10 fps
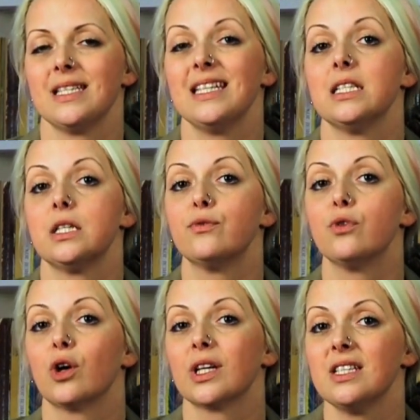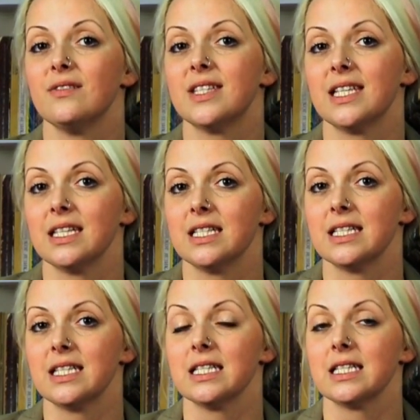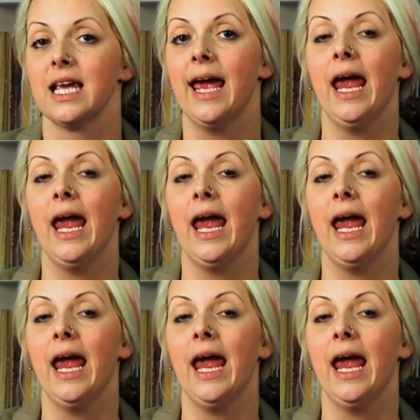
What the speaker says: in interrogative sentences.